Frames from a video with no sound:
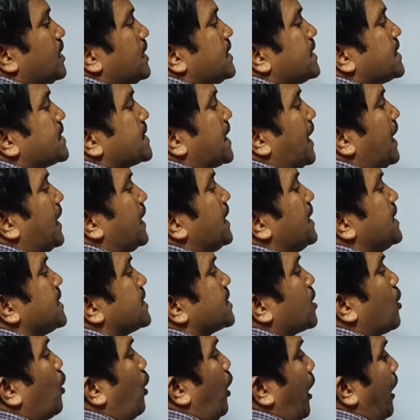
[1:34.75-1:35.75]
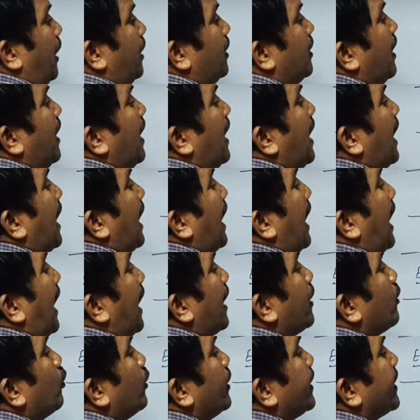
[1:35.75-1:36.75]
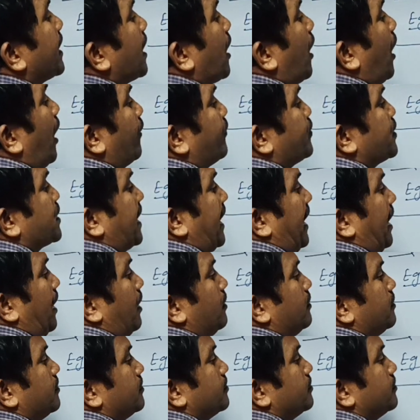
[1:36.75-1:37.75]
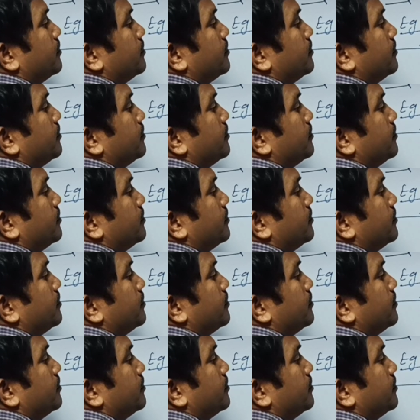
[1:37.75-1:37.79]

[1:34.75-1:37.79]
cell is called anodic half cell.